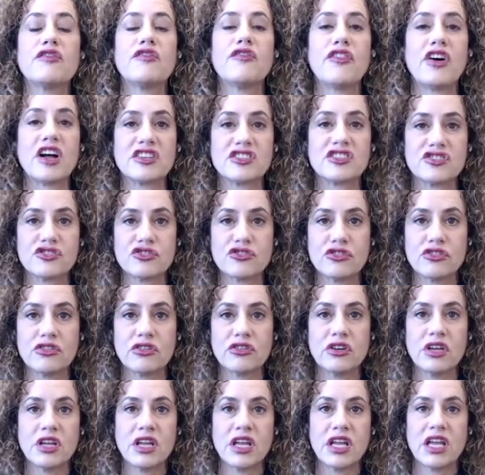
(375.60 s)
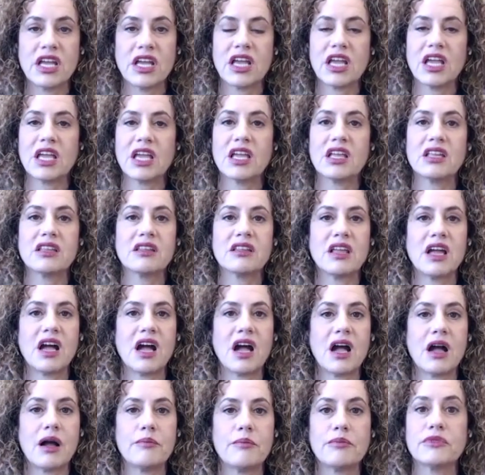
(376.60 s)
faster
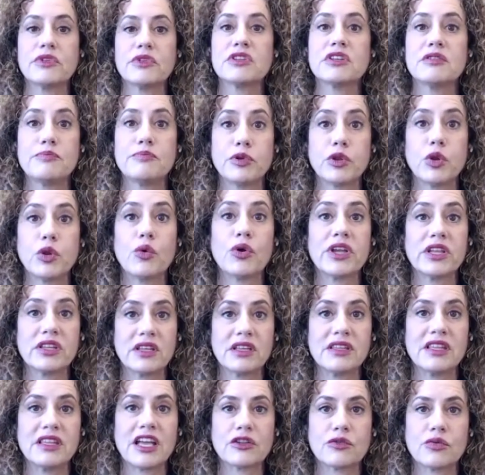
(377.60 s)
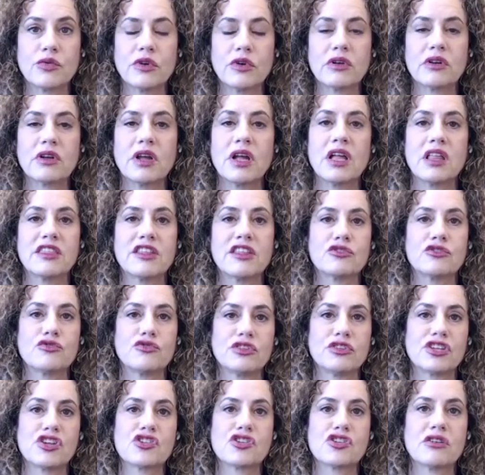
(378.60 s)
in deploying the network than
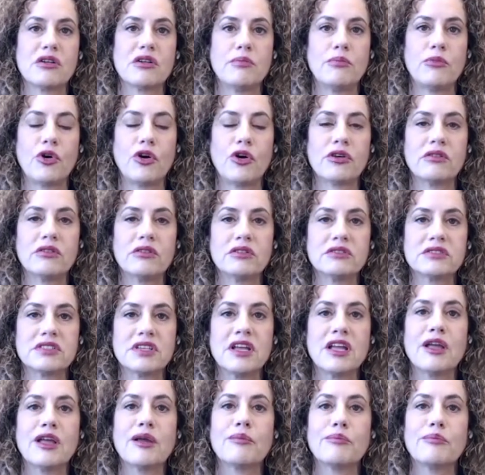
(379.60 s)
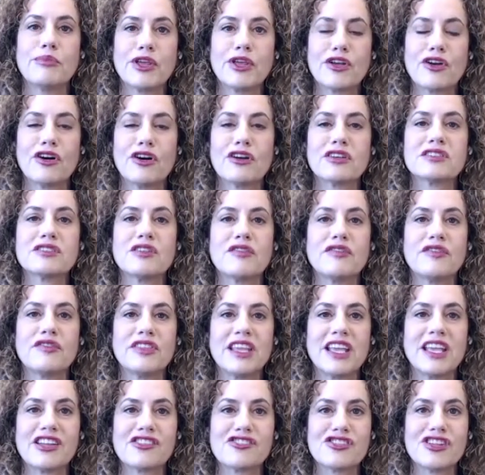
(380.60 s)
traditional models because of
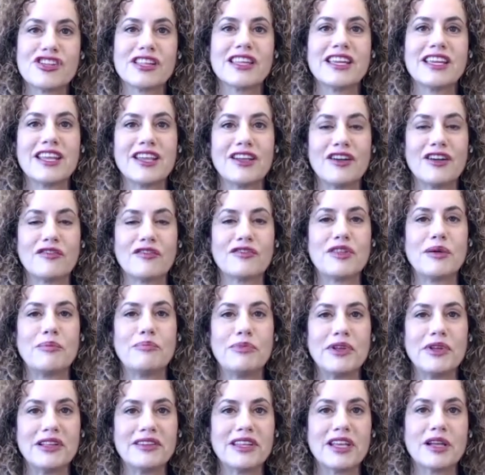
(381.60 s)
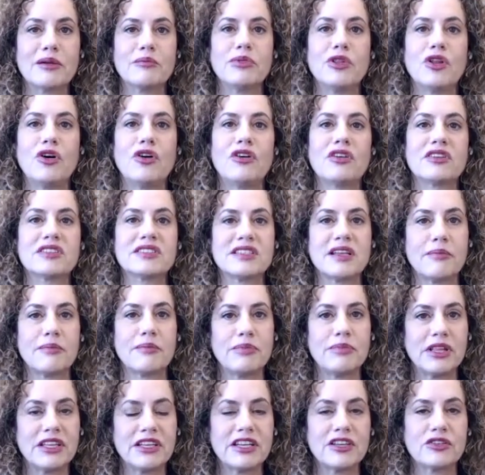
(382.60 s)
the agility of the building blocks, the
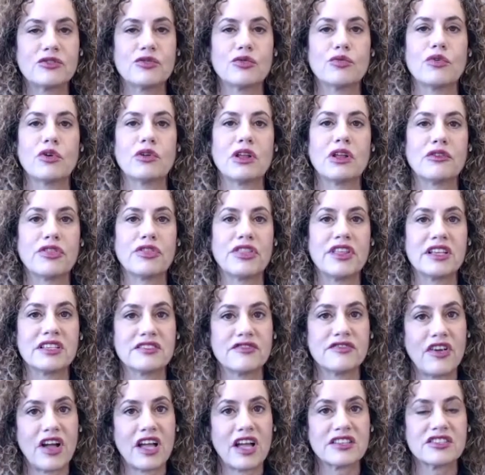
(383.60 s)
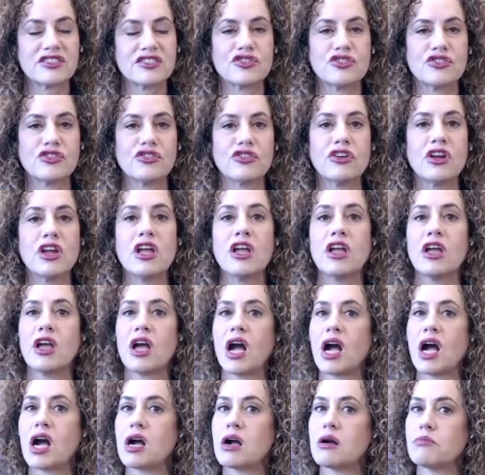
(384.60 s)
ability to roll out things faster,
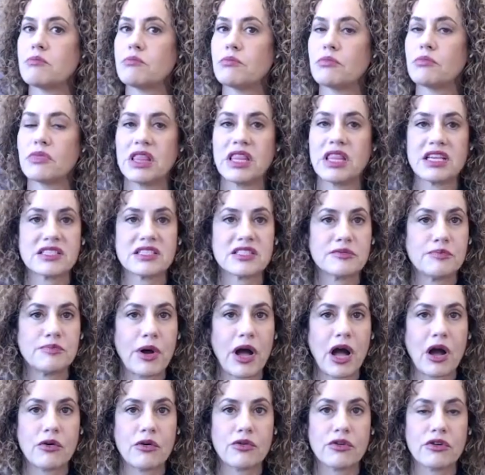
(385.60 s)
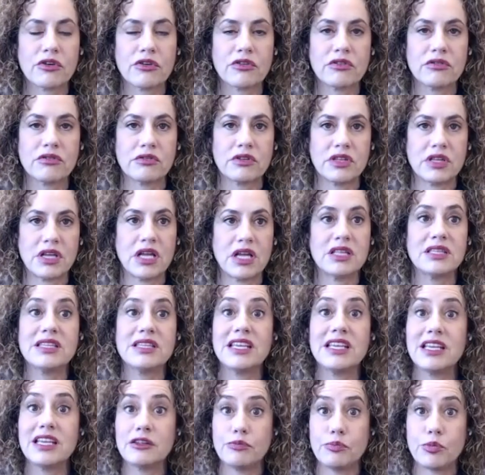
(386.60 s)
less power
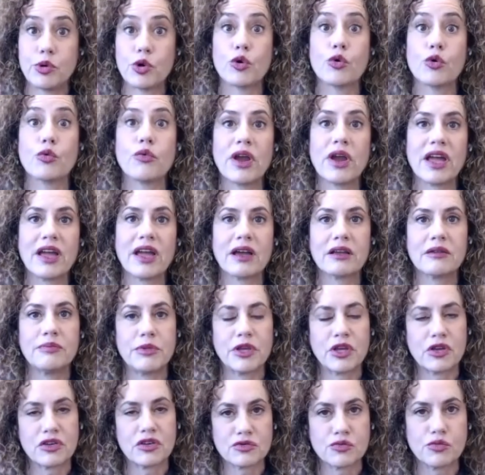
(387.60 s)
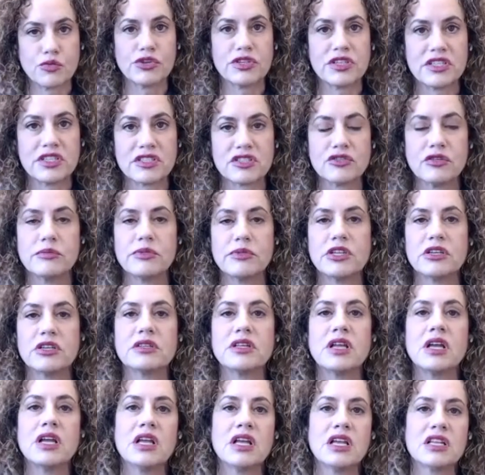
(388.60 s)
need per rack because we're distributed.
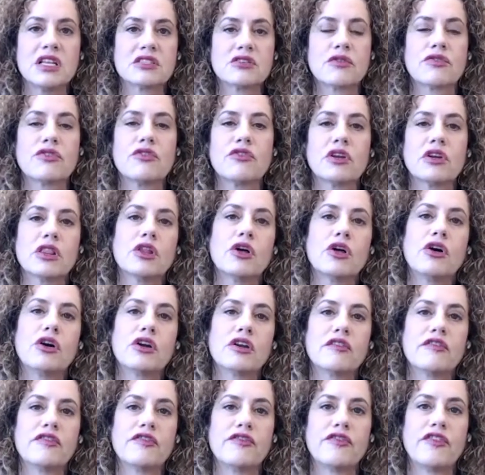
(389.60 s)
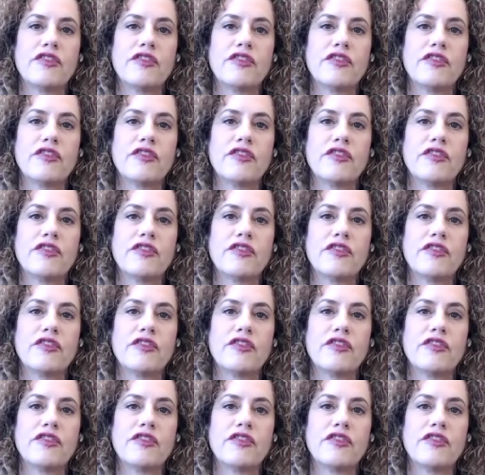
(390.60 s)
So there are a lot of